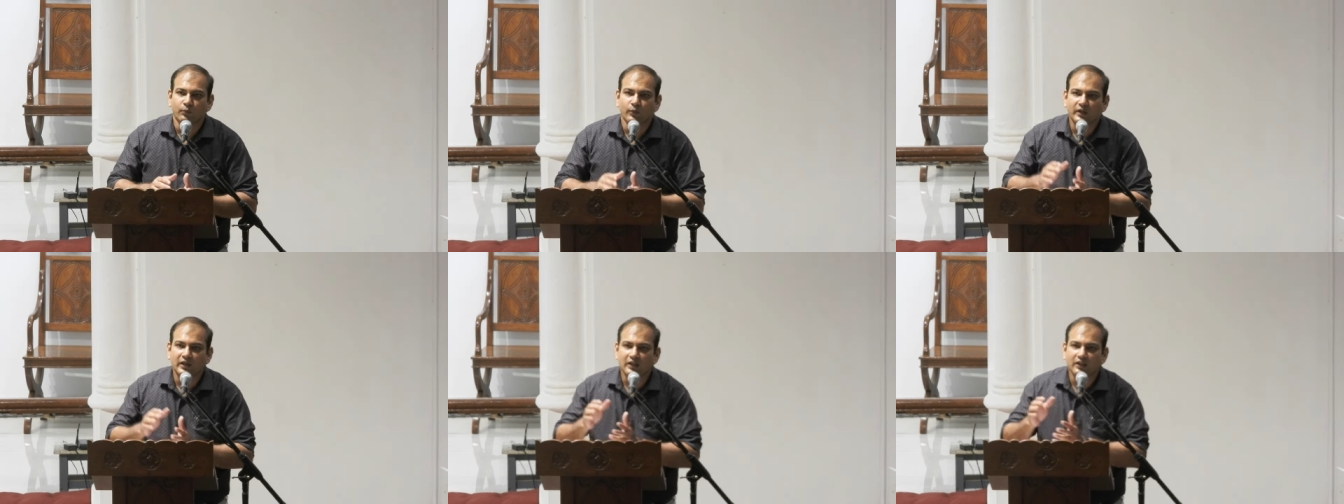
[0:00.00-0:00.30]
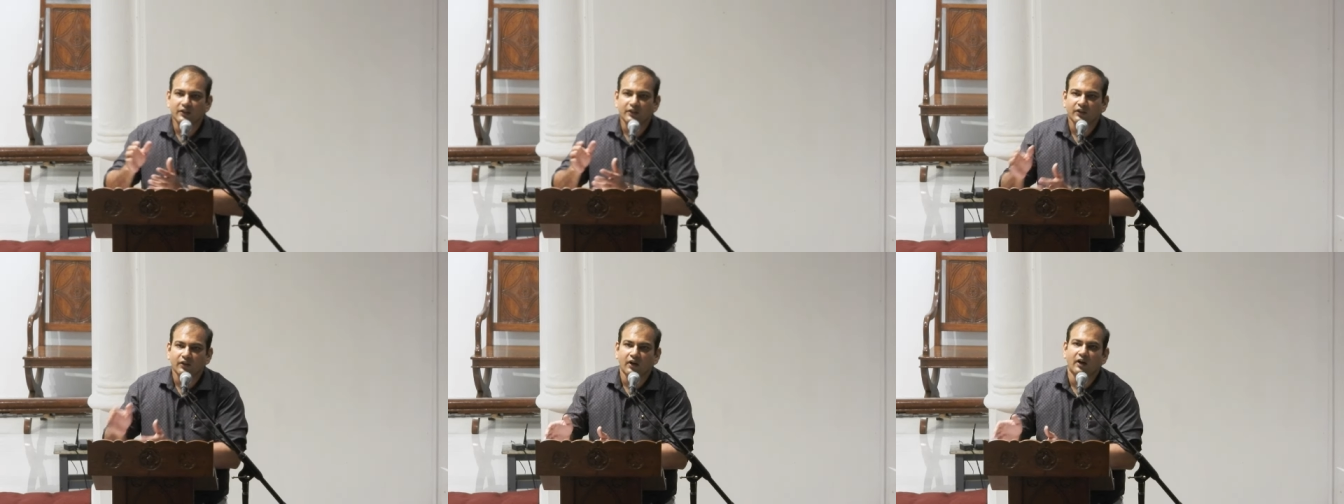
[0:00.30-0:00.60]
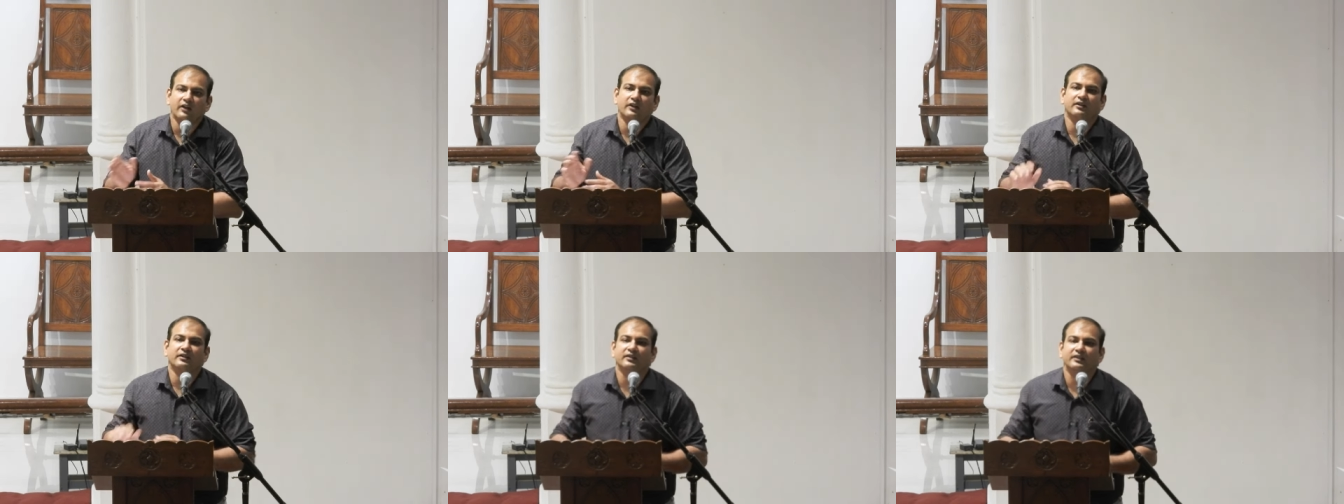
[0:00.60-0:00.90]
will
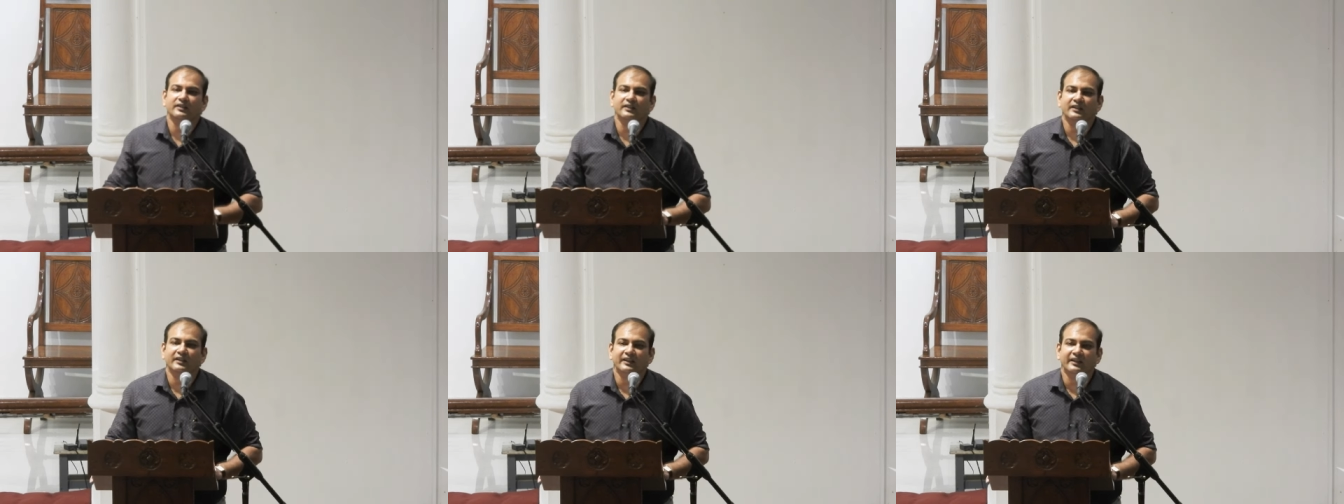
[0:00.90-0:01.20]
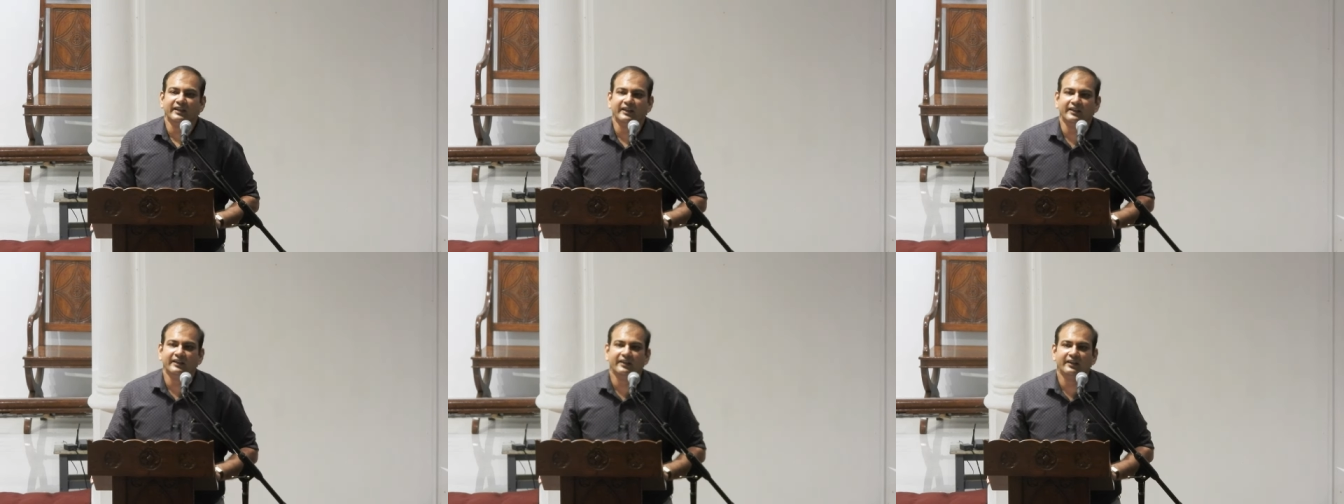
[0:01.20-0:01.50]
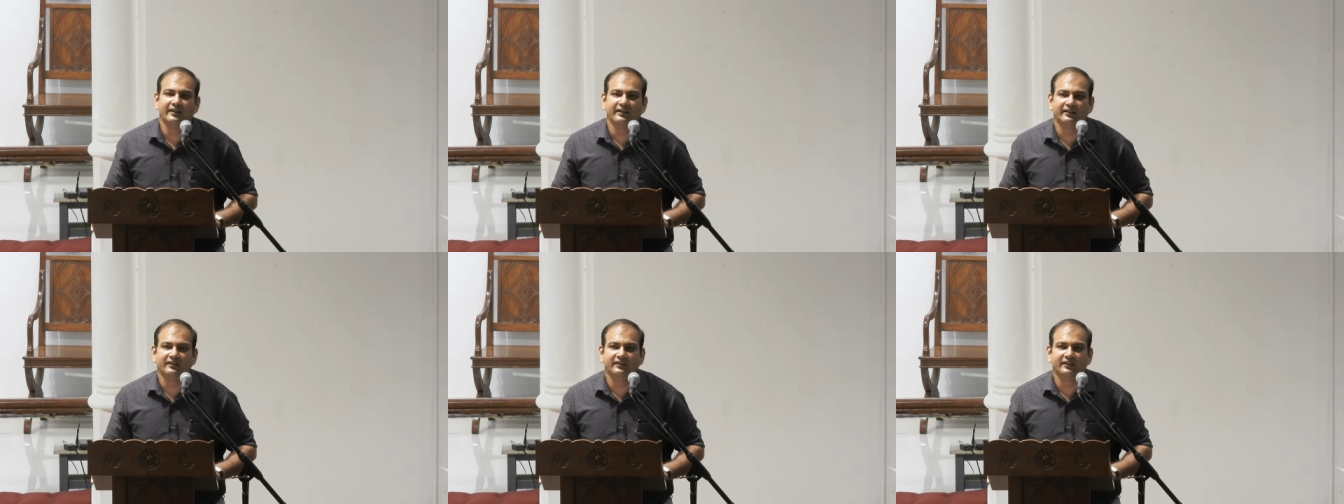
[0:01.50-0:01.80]
not
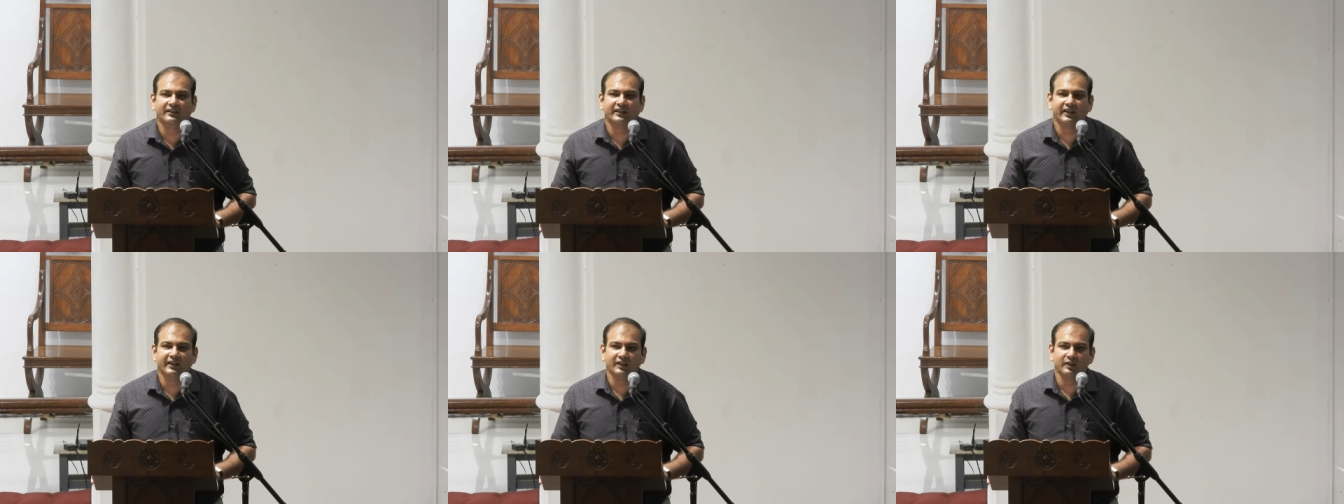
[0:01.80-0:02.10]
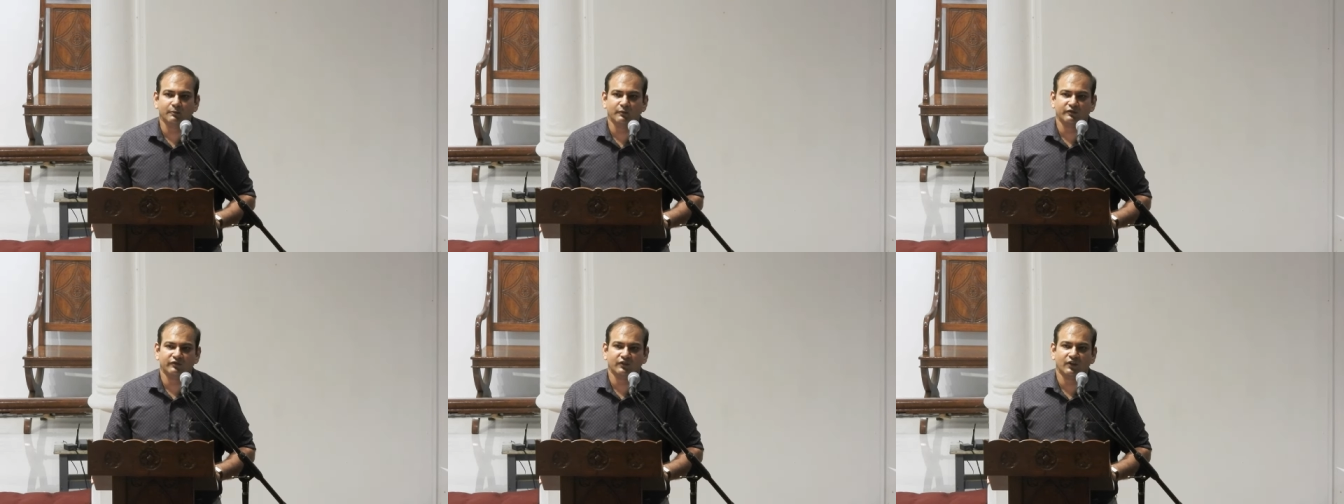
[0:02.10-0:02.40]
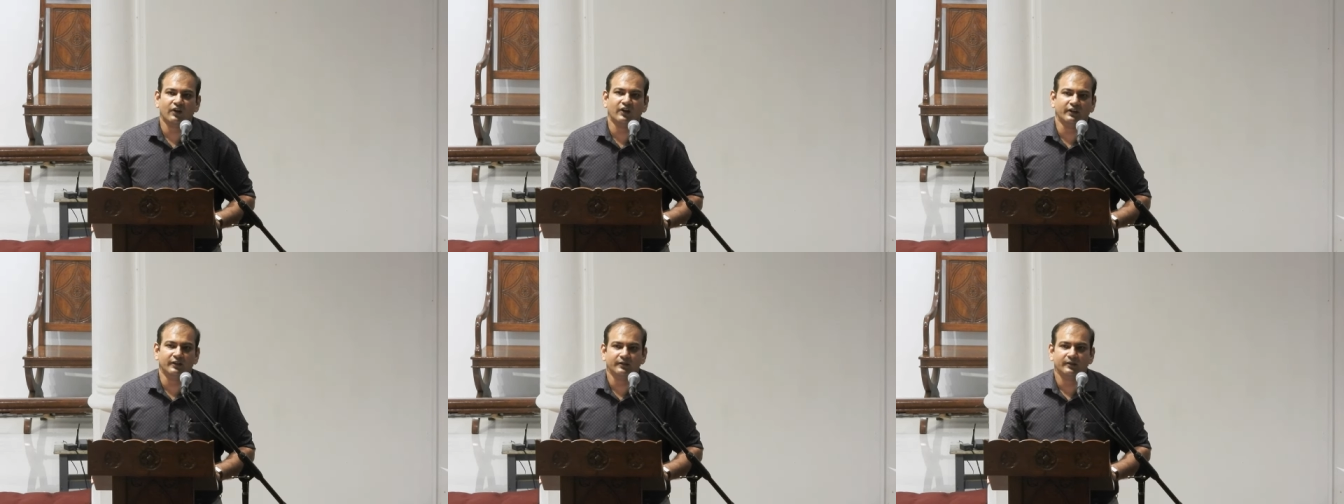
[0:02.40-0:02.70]
inherit the kingdom of
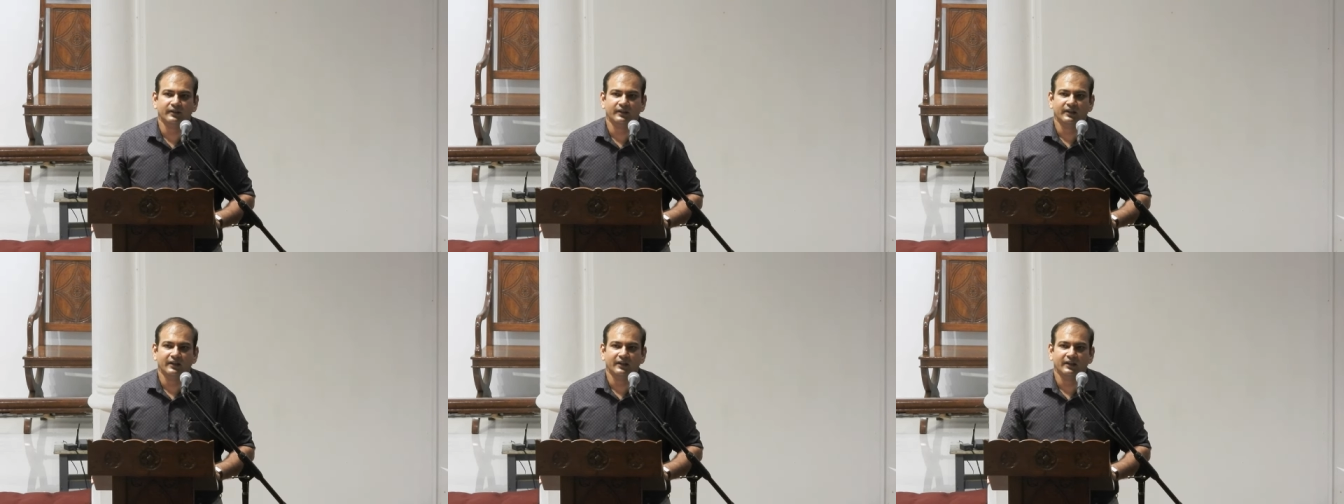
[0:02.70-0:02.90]
God.